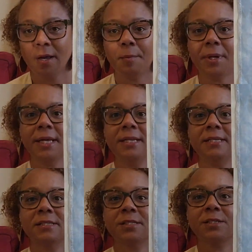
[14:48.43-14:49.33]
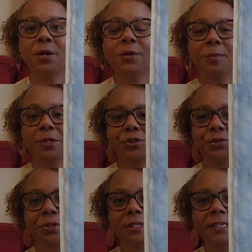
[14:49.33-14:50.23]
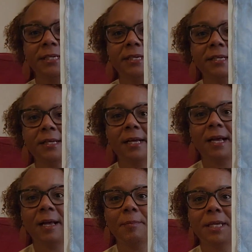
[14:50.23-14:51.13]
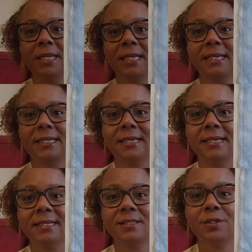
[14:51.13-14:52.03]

but slowly but surely I'm getting it done.